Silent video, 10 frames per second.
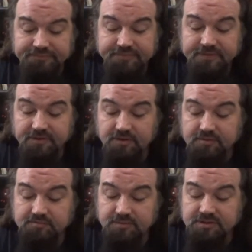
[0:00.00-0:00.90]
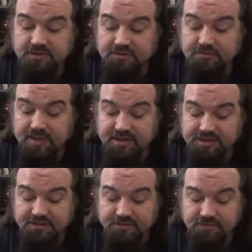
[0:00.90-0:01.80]
so Multitude
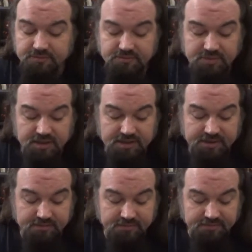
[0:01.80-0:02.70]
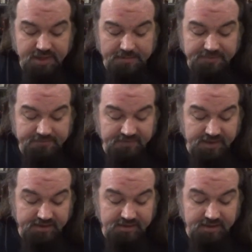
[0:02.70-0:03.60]
manages to stop the fight,